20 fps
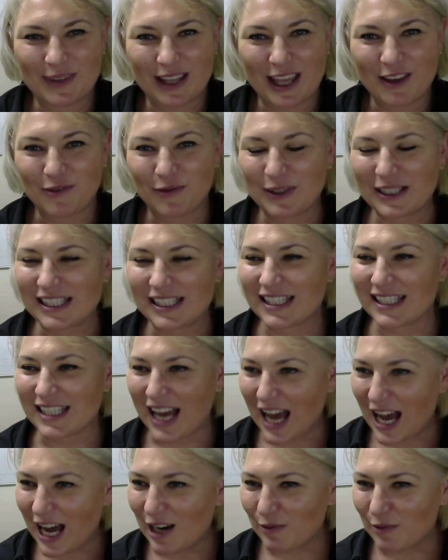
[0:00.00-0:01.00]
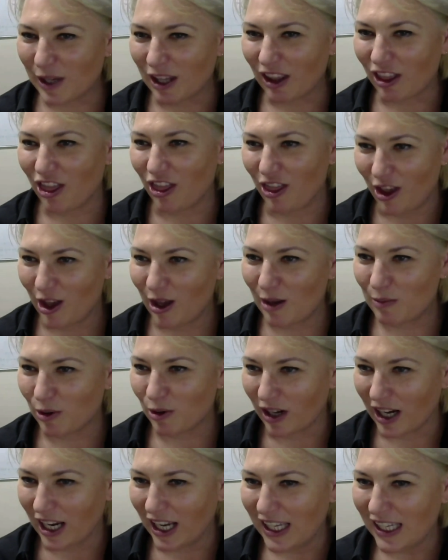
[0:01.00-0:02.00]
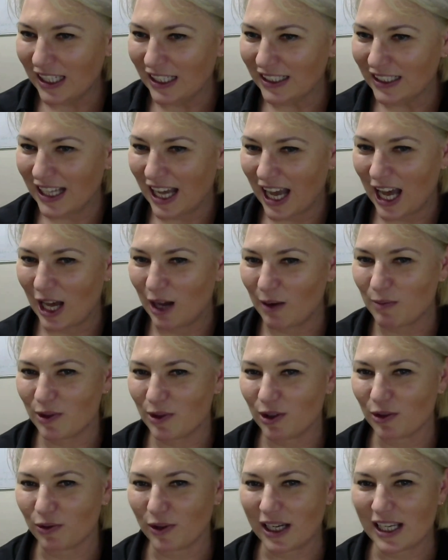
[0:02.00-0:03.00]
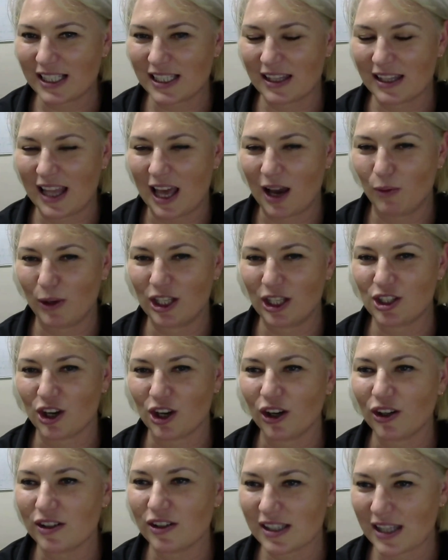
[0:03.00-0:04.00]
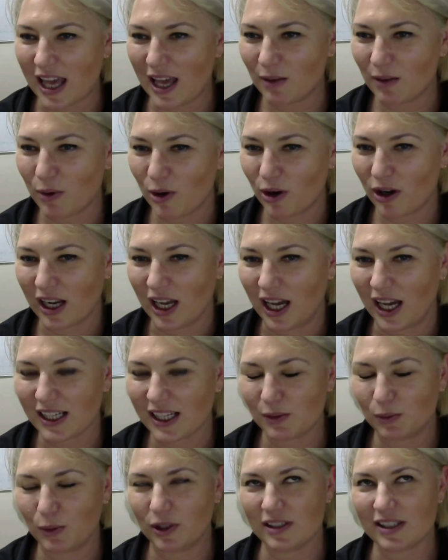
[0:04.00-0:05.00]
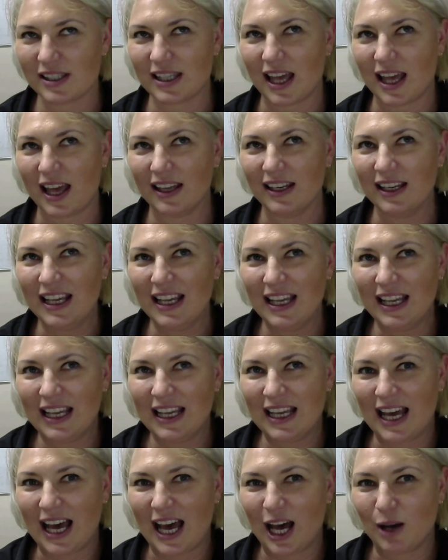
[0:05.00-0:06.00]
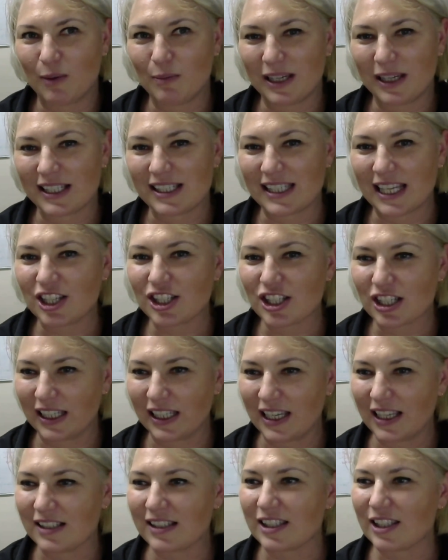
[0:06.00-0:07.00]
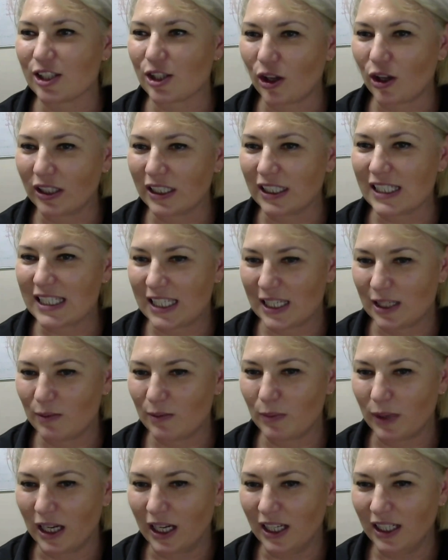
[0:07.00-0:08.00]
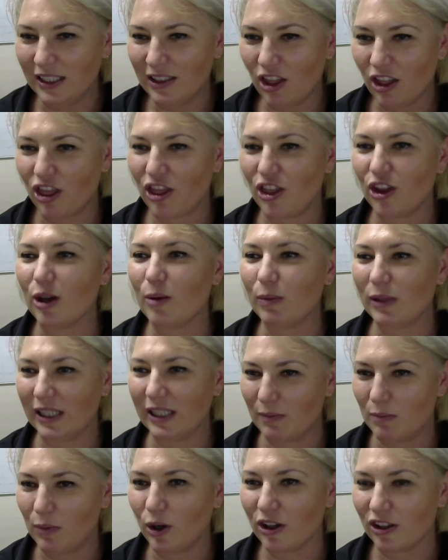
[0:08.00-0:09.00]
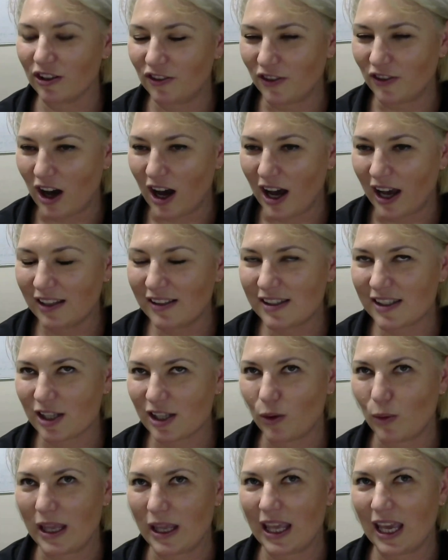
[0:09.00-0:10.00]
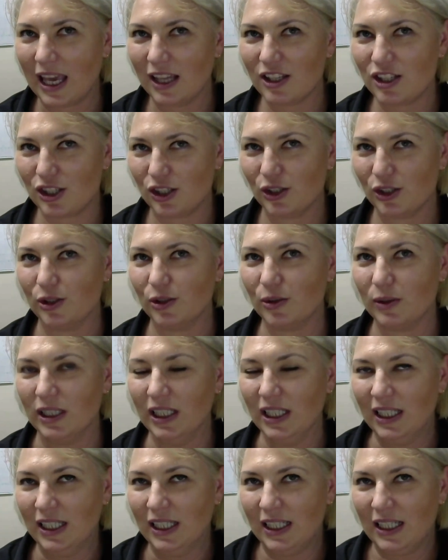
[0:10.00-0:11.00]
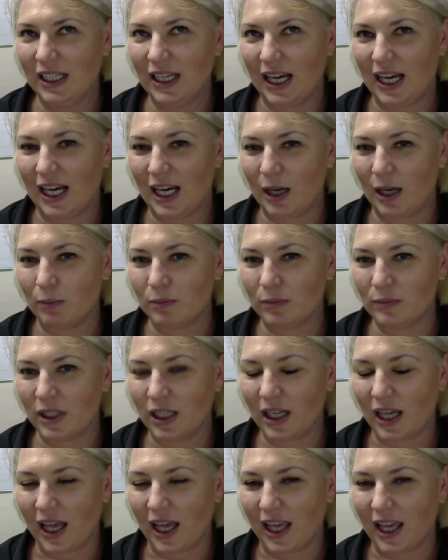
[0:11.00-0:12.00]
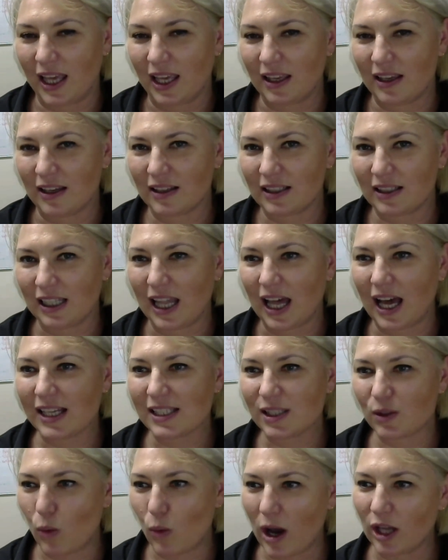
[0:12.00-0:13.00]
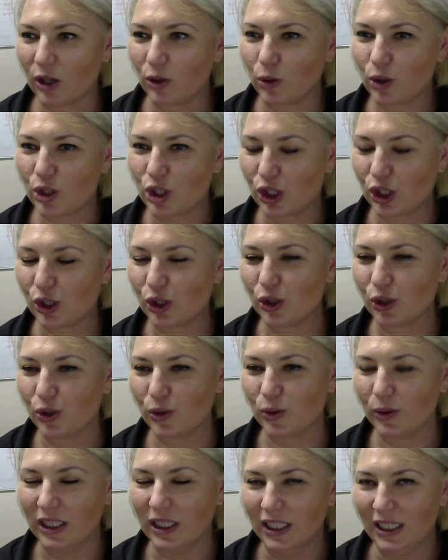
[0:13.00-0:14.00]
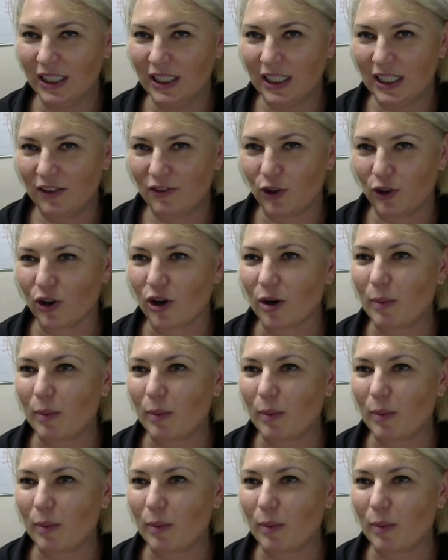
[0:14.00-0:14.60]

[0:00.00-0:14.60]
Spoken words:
if we start with Thermery, the reason that we chose that product was that essentially it's solid timber, thermally modified. So we get to a class 1 or 2 for